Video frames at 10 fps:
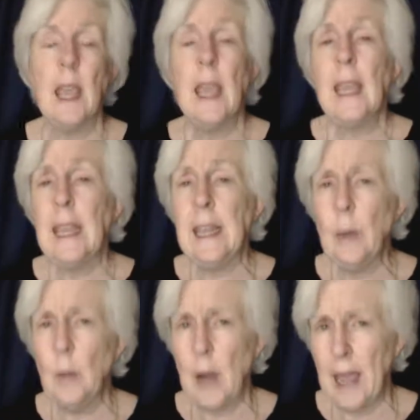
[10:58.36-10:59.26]
In a
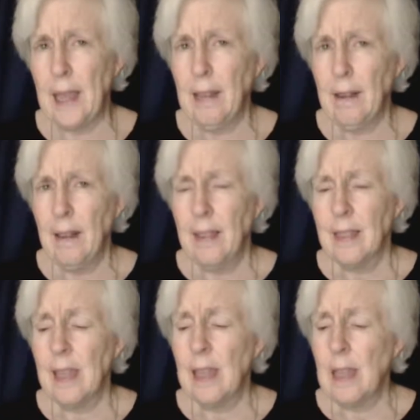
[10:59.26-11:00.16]
way,
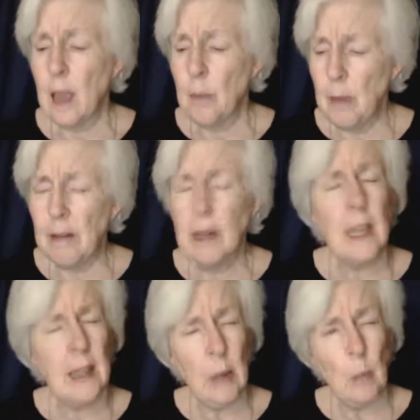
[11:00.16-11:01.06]
the America
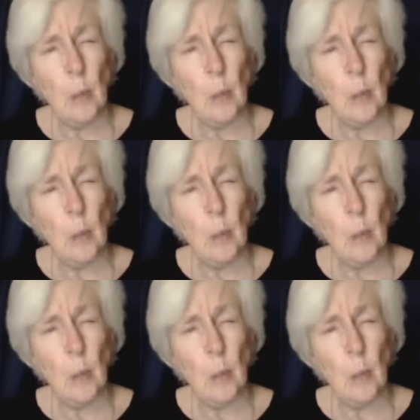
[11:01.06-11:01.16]
that we